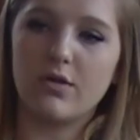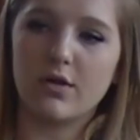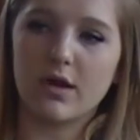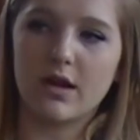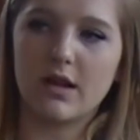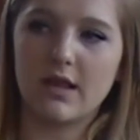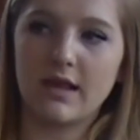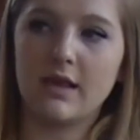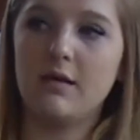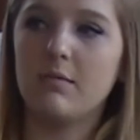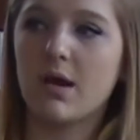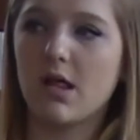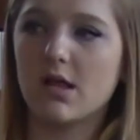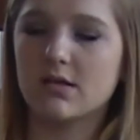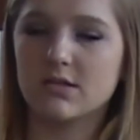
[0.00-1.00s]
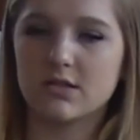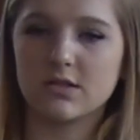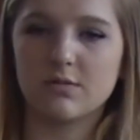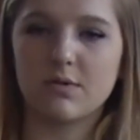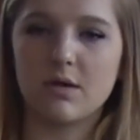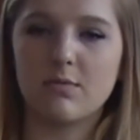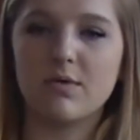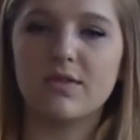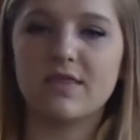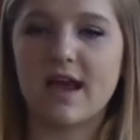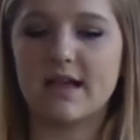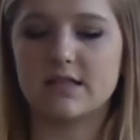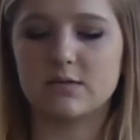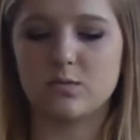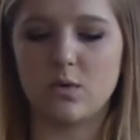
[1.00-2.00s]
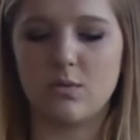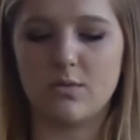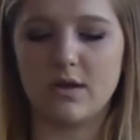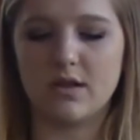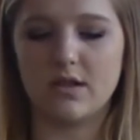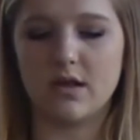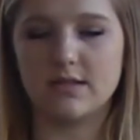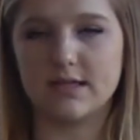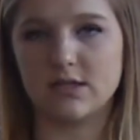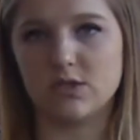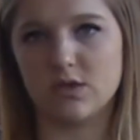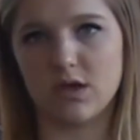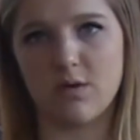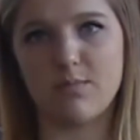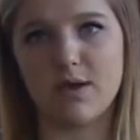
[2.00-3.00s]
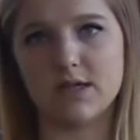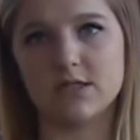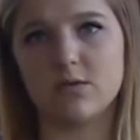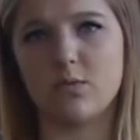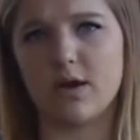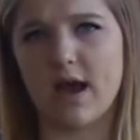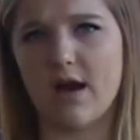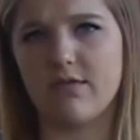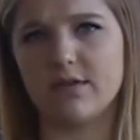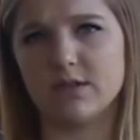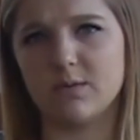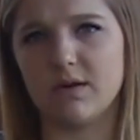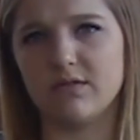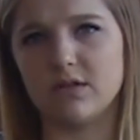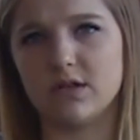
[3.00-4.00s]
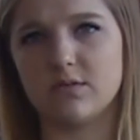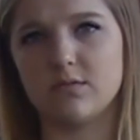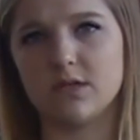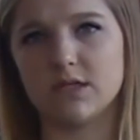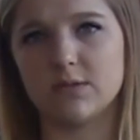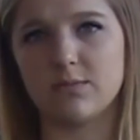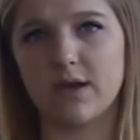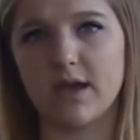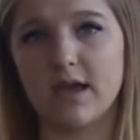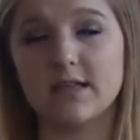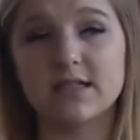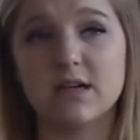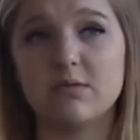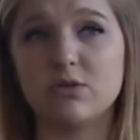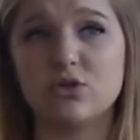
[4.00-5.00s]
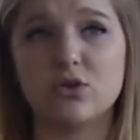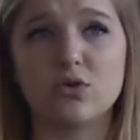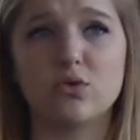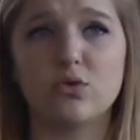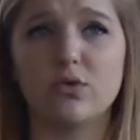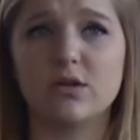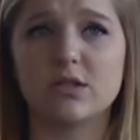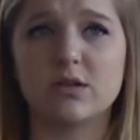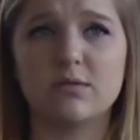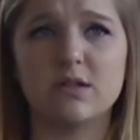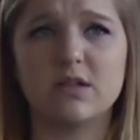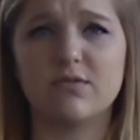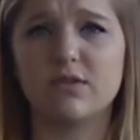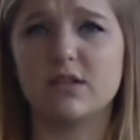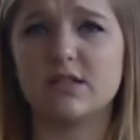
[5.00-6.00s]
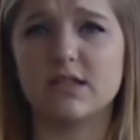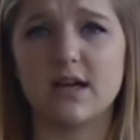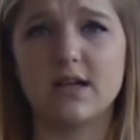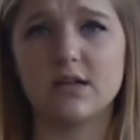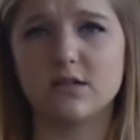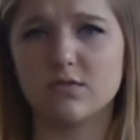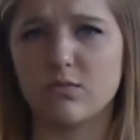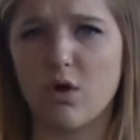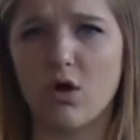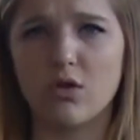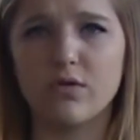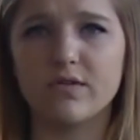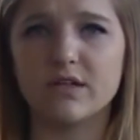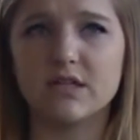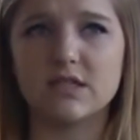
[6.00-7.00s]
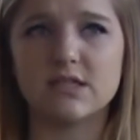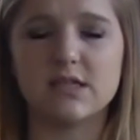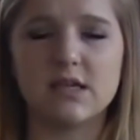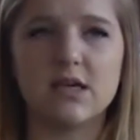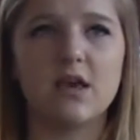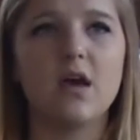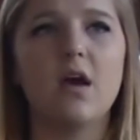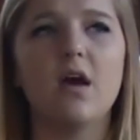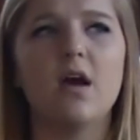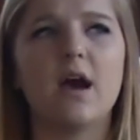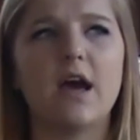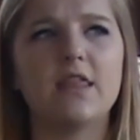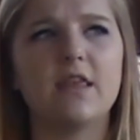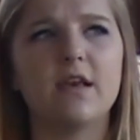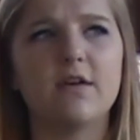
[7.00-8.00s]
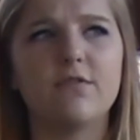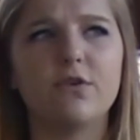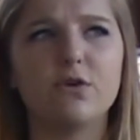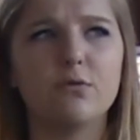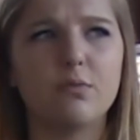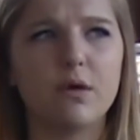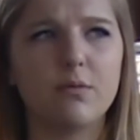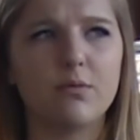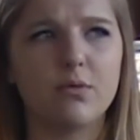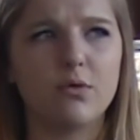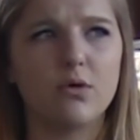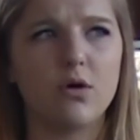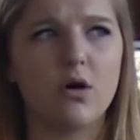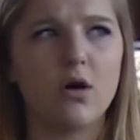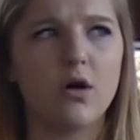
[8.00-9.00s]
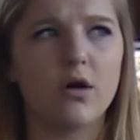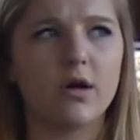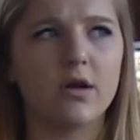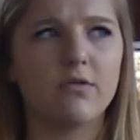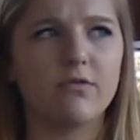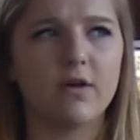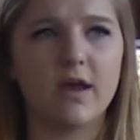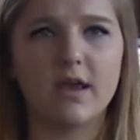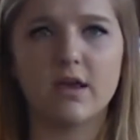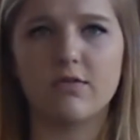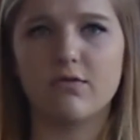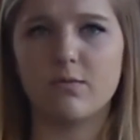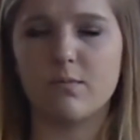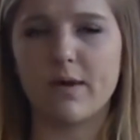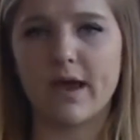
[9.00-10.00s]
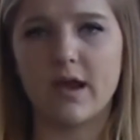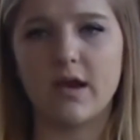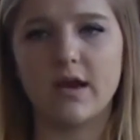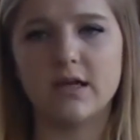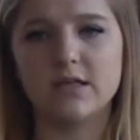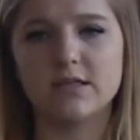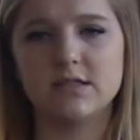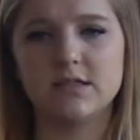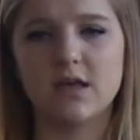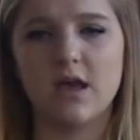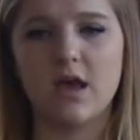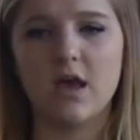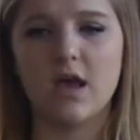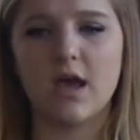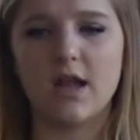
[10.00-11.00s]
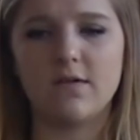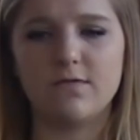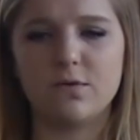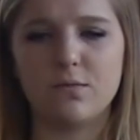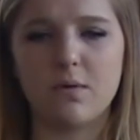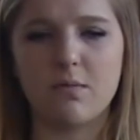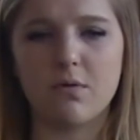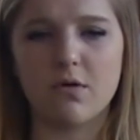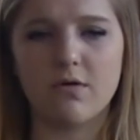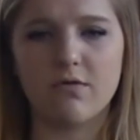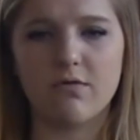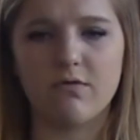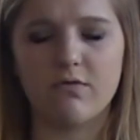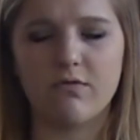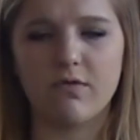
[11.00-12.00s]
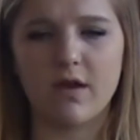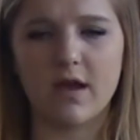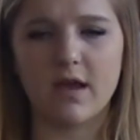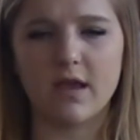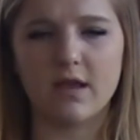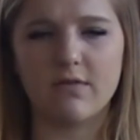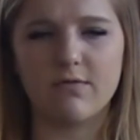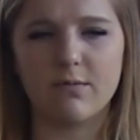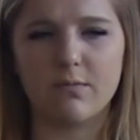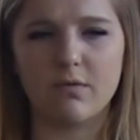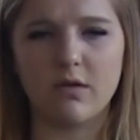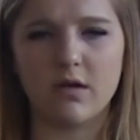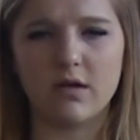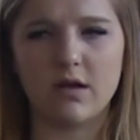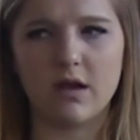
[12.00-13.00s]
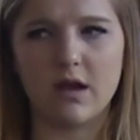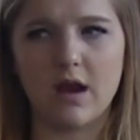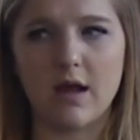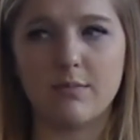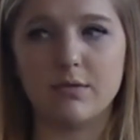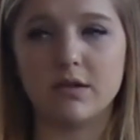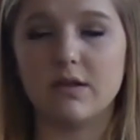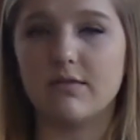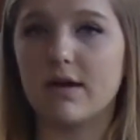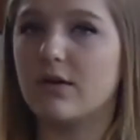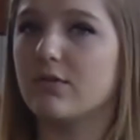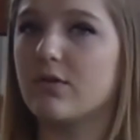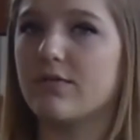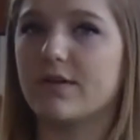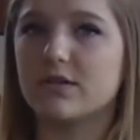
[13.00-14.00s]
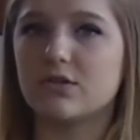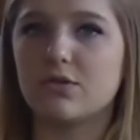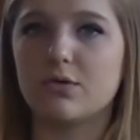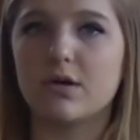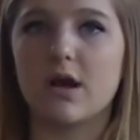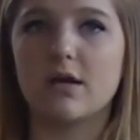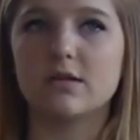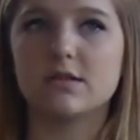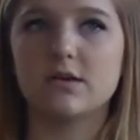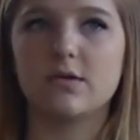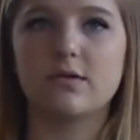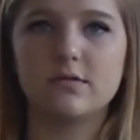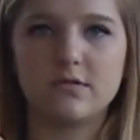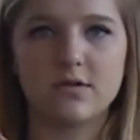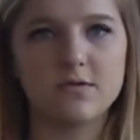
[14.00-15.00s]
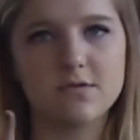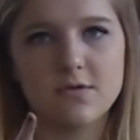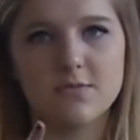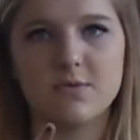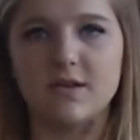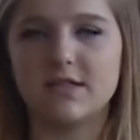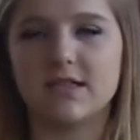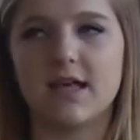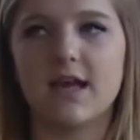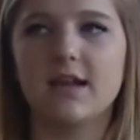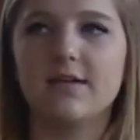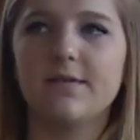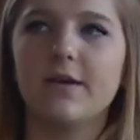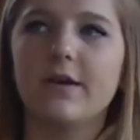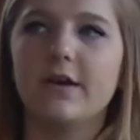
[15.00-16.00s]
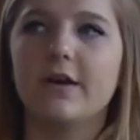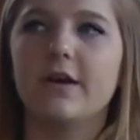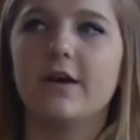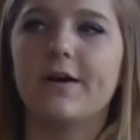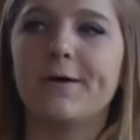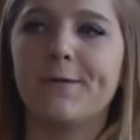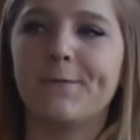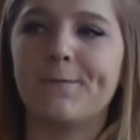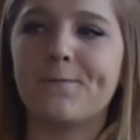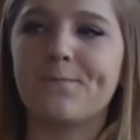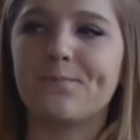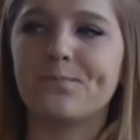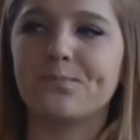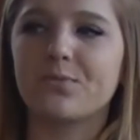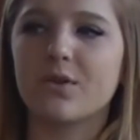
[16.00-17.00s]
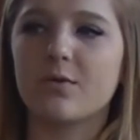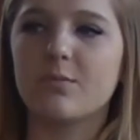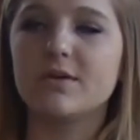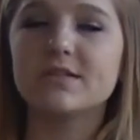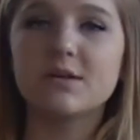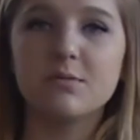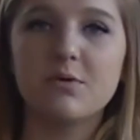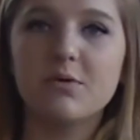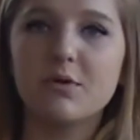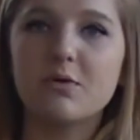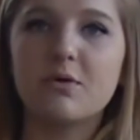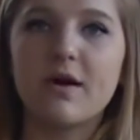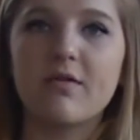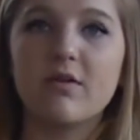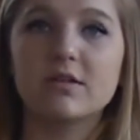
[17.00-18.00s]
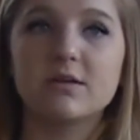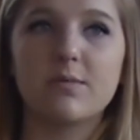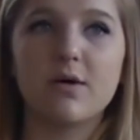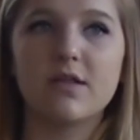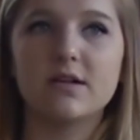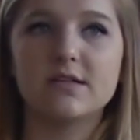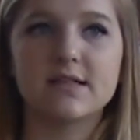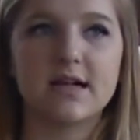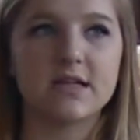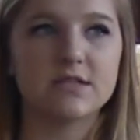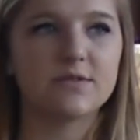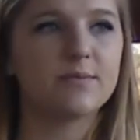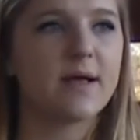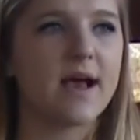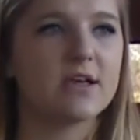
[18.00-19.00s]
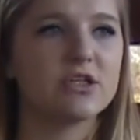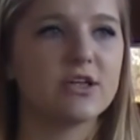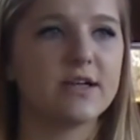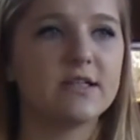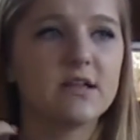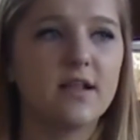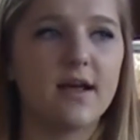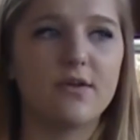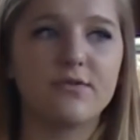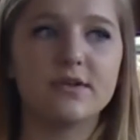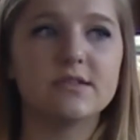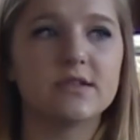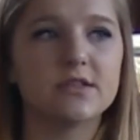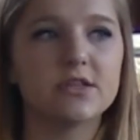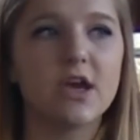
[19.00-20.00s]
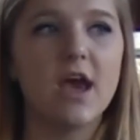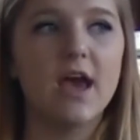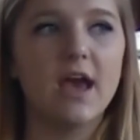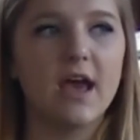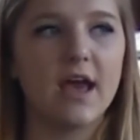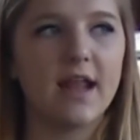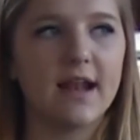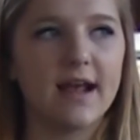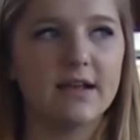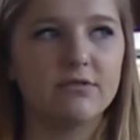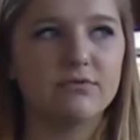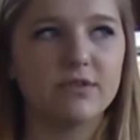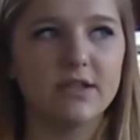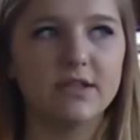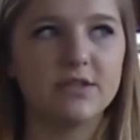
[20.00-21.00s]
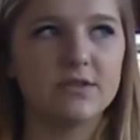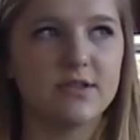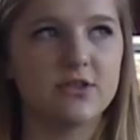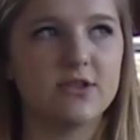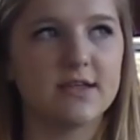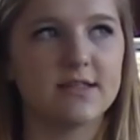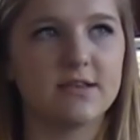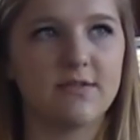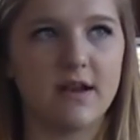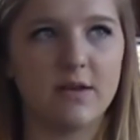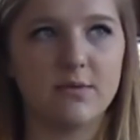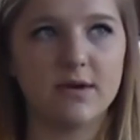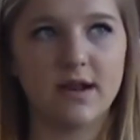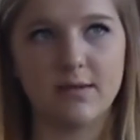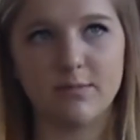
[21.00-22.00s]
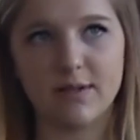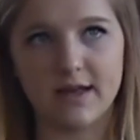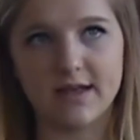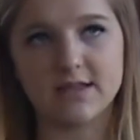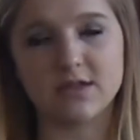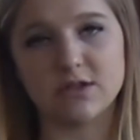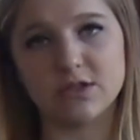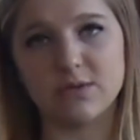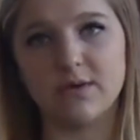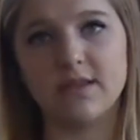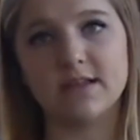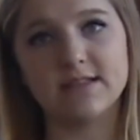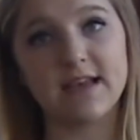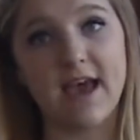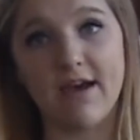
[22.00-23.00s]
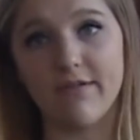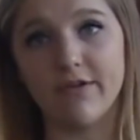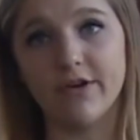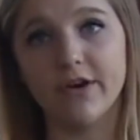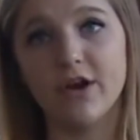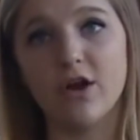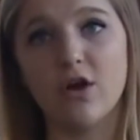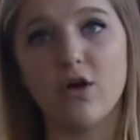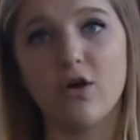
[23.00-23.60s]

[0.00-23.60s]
they're going to email us or something, but that's when we essentially get picked on what outfits we have to display. It's going to be so cool. There's going to be different designers from all over DC. I think a few people are flying in from Paris, and a few people are flying in from London, I believe. I don't know if that's true or not, so don't hold me to that. But it's going to be really cool. I looked up all the designers from last year. I did a lot of research, and I really do suggest if anyone plans on doing this ever,